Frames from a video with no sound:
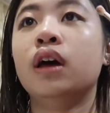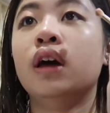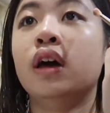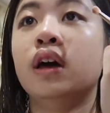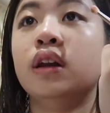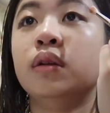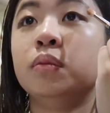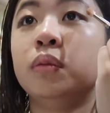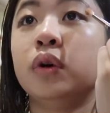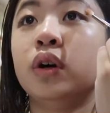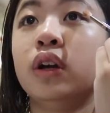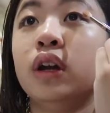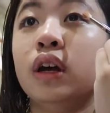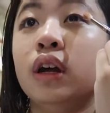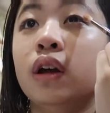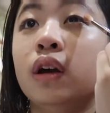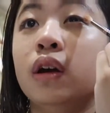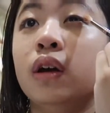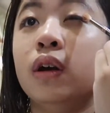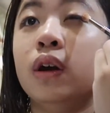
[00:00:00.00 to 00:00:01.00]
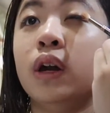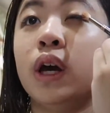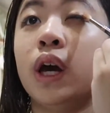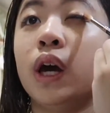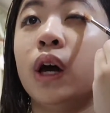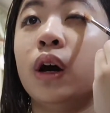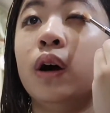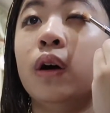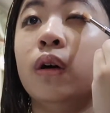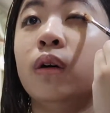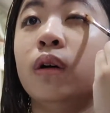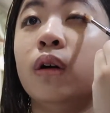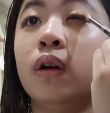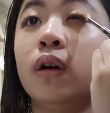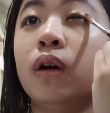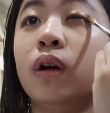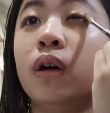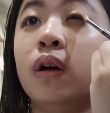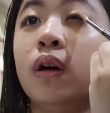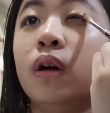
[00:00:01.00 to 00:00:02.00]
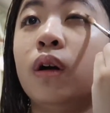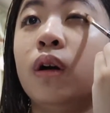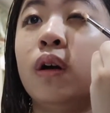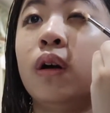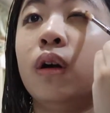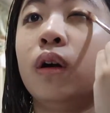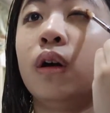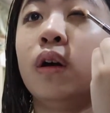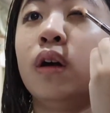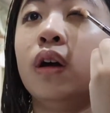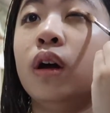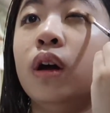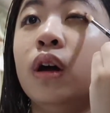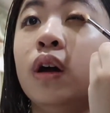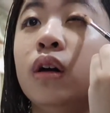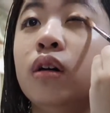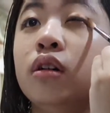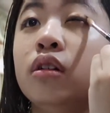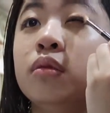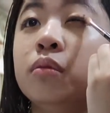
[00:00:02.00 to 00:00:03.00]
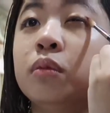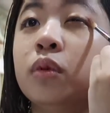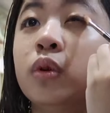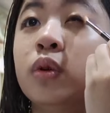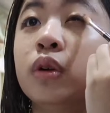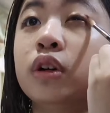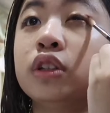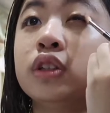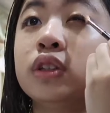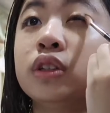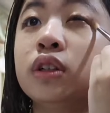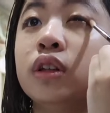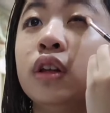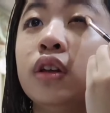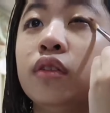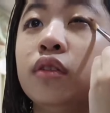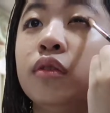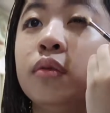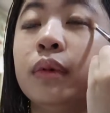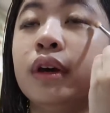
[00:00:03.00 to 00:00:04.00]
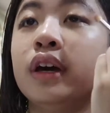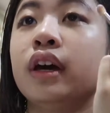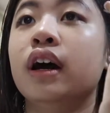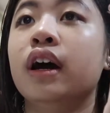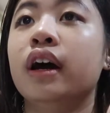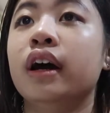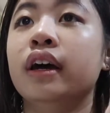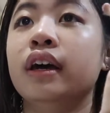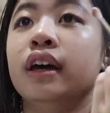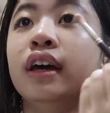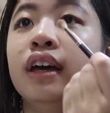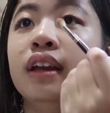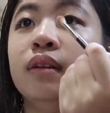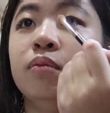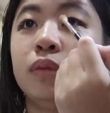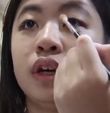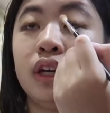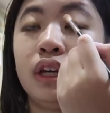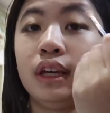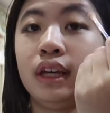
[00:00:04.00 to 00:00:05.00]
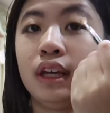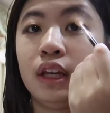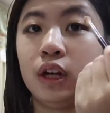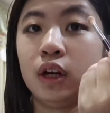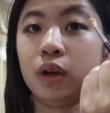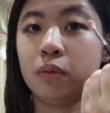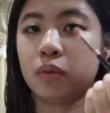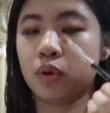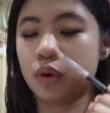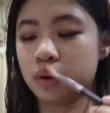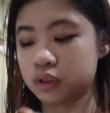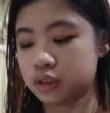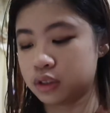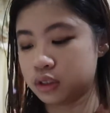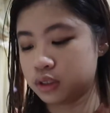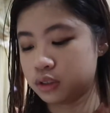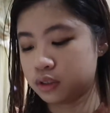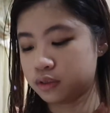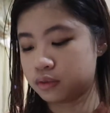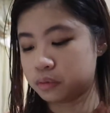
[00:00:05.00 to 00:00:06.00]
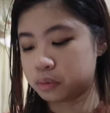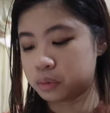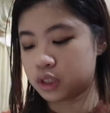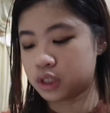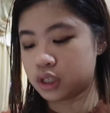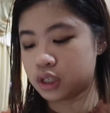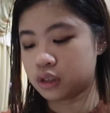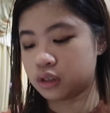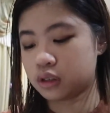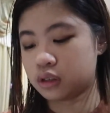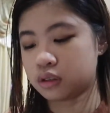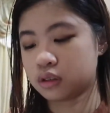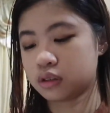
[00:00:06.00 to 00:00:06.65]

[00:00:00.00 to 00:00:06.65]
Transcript: and put it on the outer portion of my eye and my inner portion of my eye.